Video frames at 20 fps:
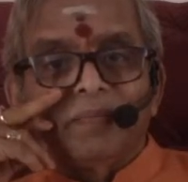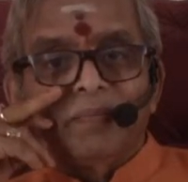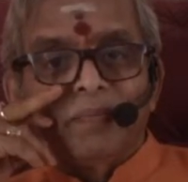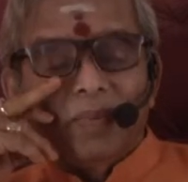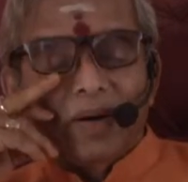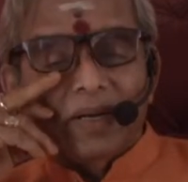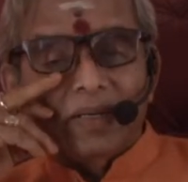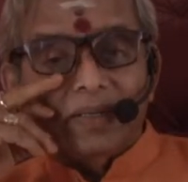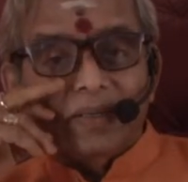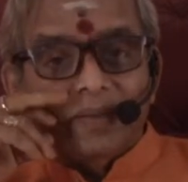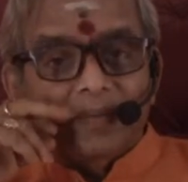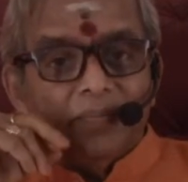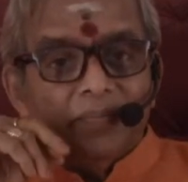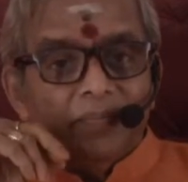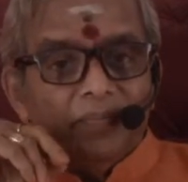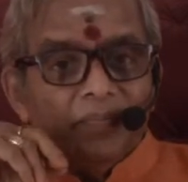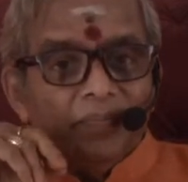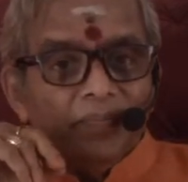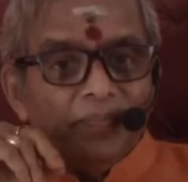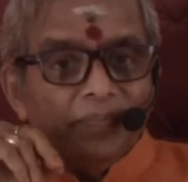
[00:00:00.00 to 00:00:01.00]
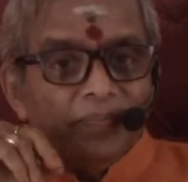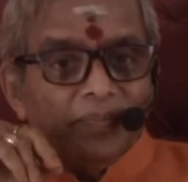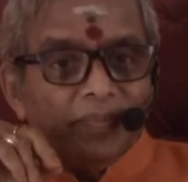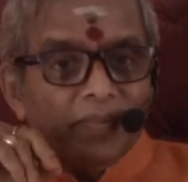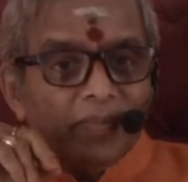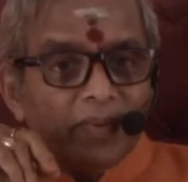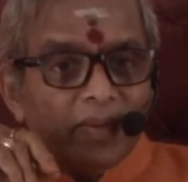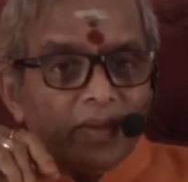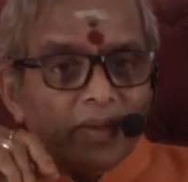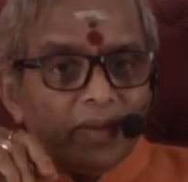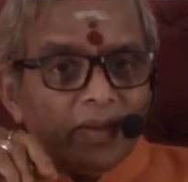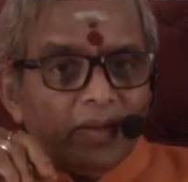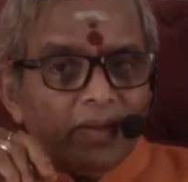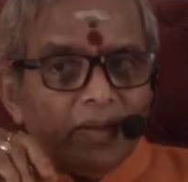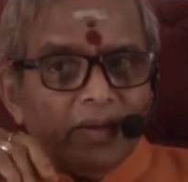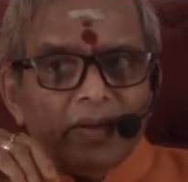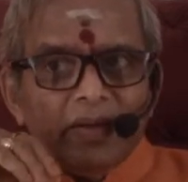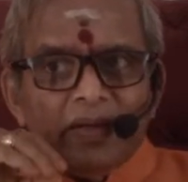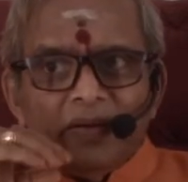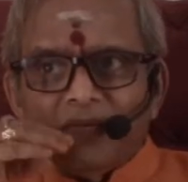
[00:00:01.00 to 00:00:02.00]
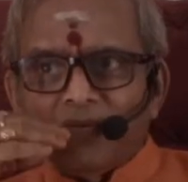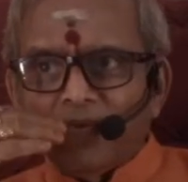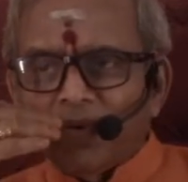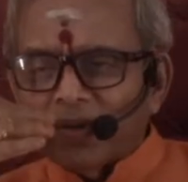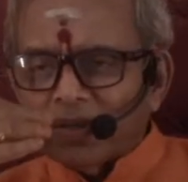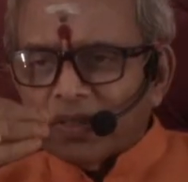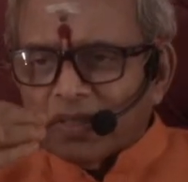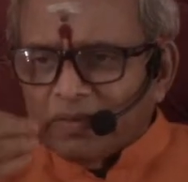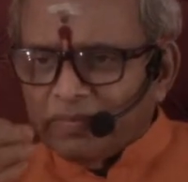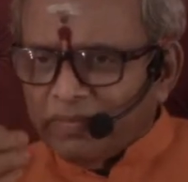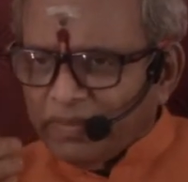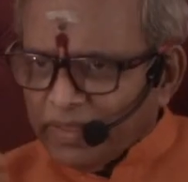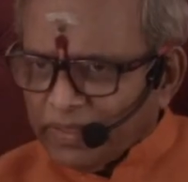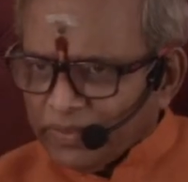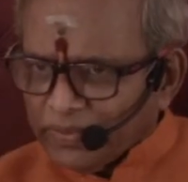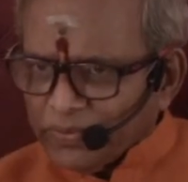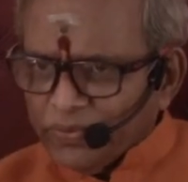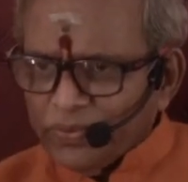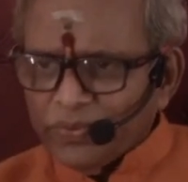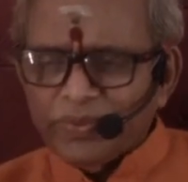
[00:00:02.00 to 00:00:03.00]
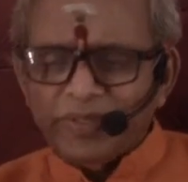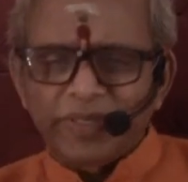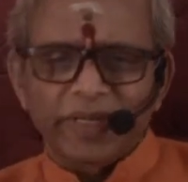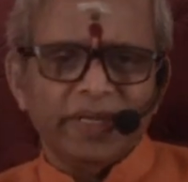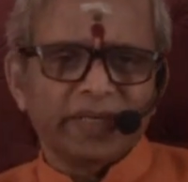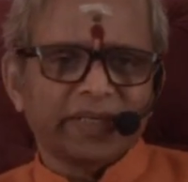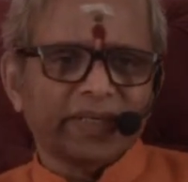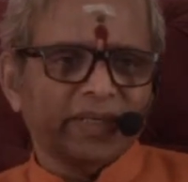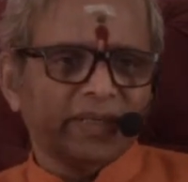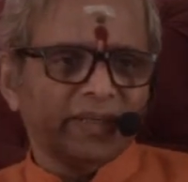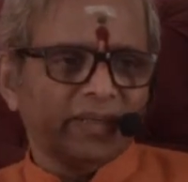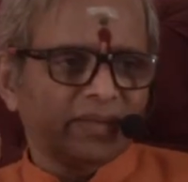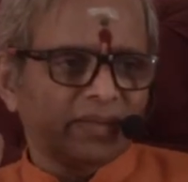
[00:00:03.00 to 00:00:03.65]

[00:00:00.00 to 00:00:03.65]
But in whatever association,